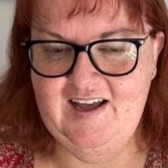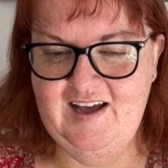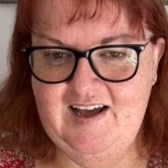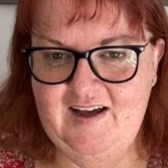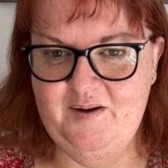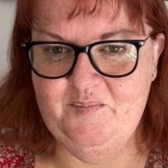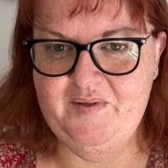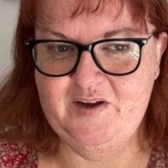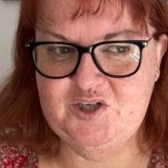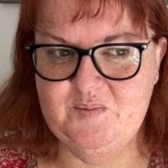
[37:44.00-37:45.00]

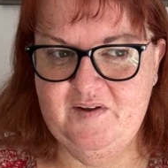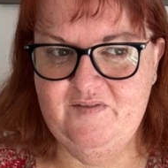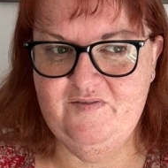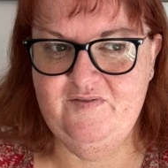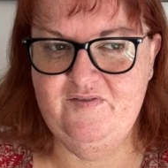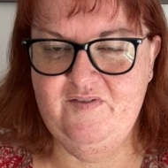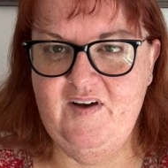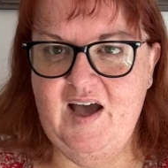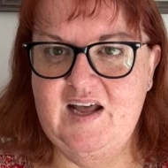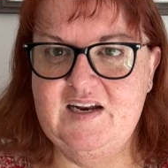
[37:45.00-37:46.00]
that should be
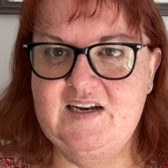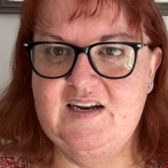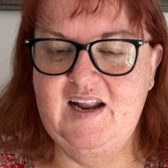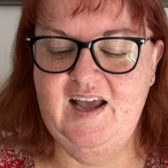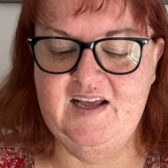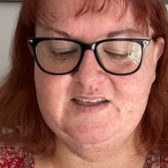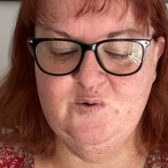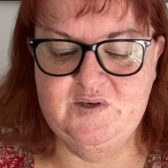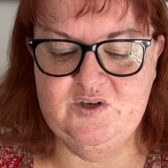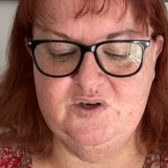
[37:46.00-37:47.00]
fun. It's
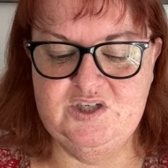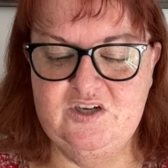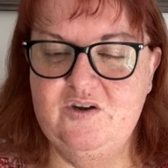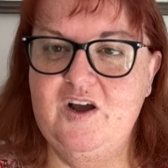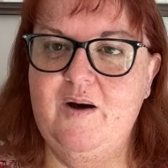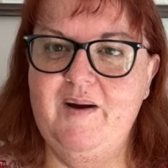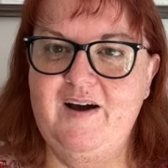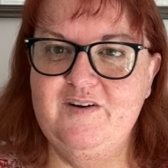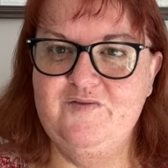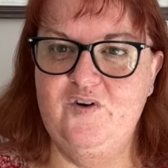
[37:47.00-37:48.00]
always good to go
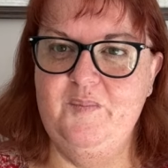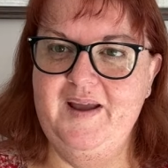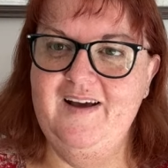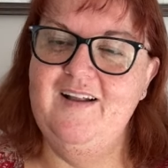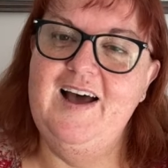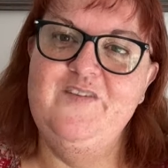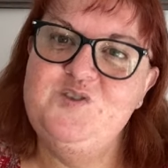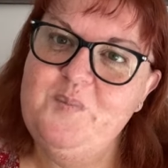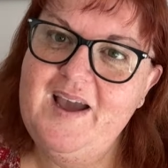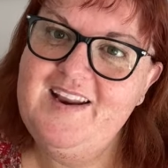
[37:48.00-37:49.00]
out for a meal
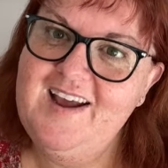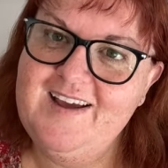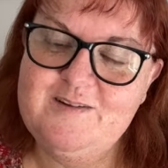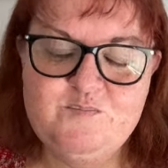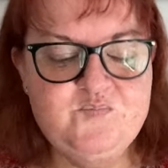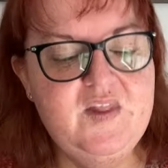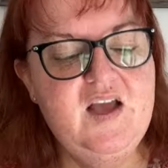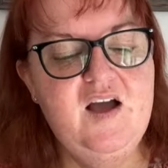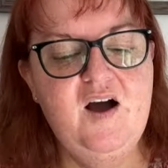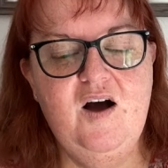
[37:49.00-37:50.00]
after payday.
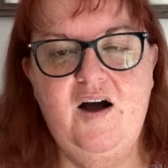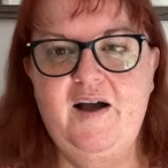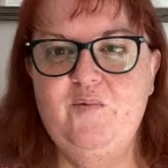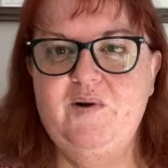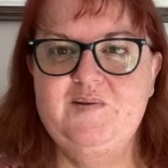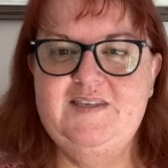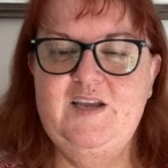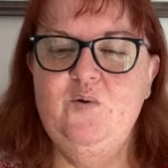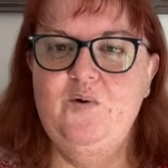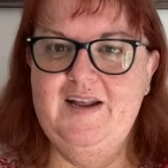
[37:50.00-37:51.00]
I will see
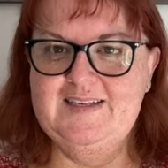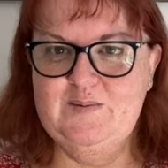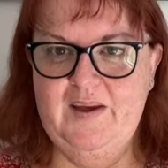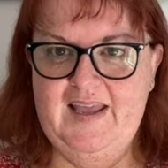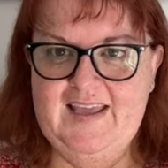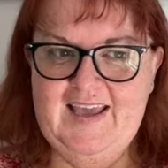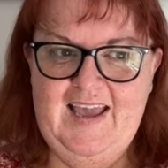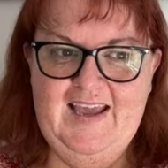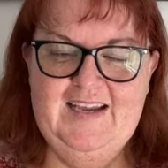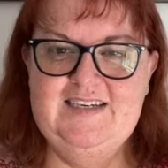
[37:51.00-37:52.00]
you all next week
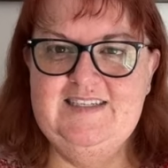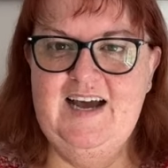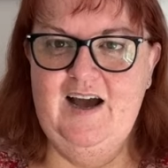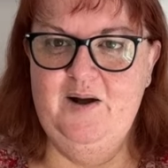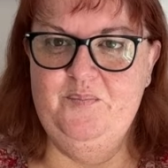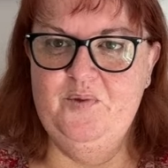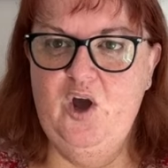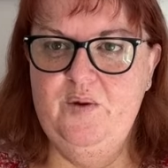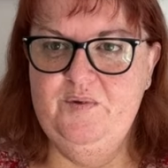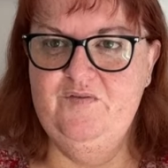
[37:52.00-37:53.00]
and
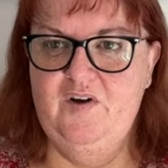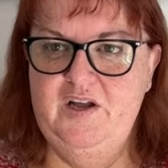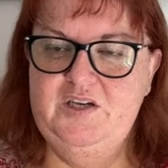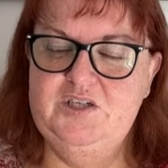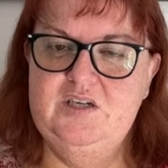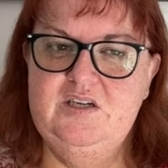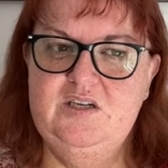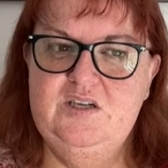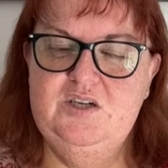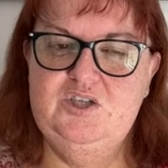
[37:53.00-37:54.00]
hope you find
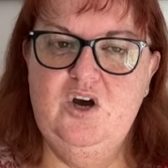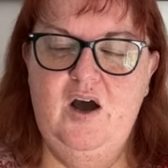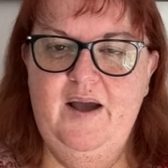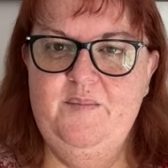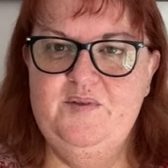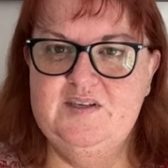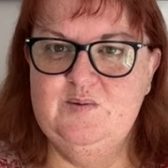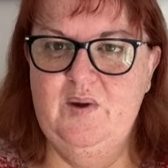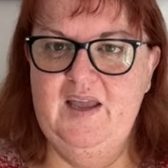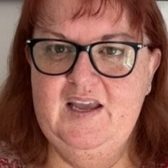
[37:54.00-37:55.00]
time
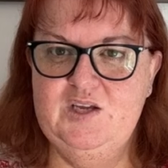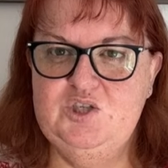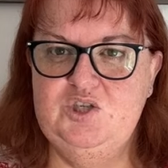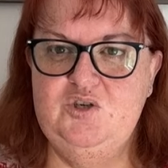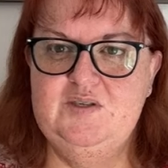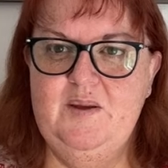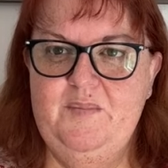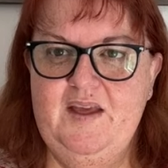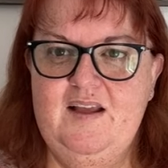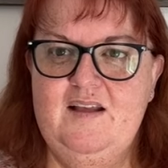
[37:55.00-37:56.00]
this week to do
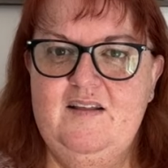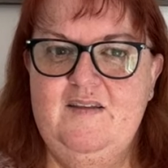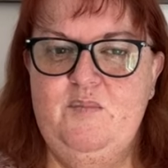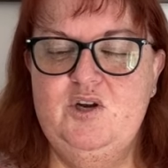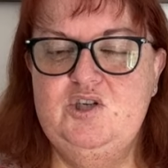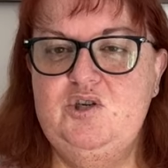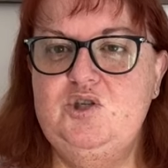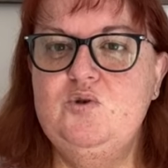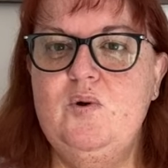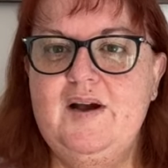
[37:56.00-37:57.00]
something that brings you
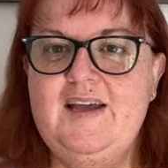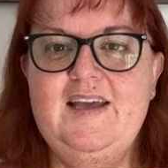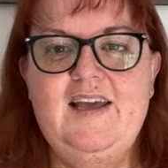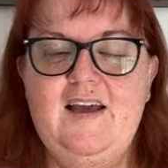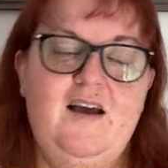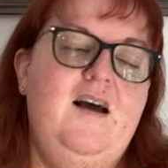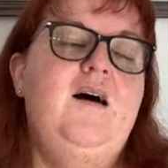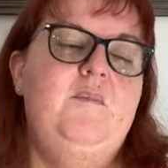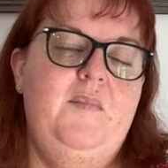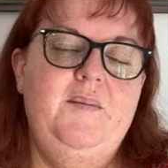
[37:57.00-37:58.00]
joy.
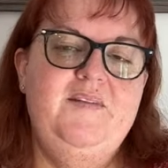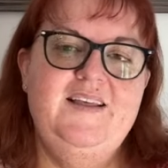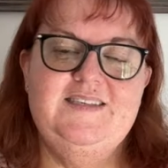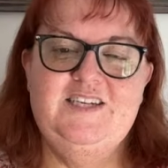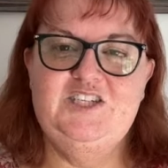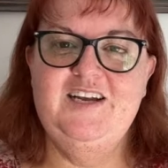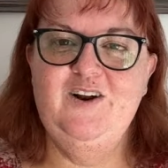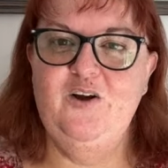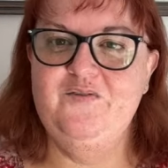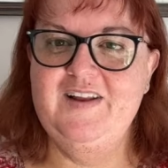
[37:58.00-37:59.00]
Maybe that's stitching.
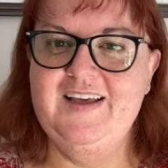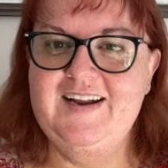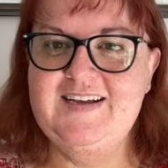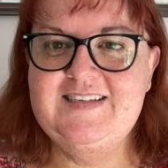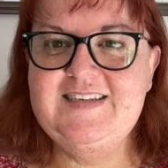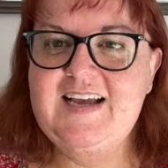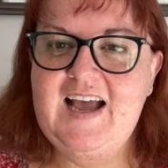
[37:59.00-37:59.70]
Hopefully it is.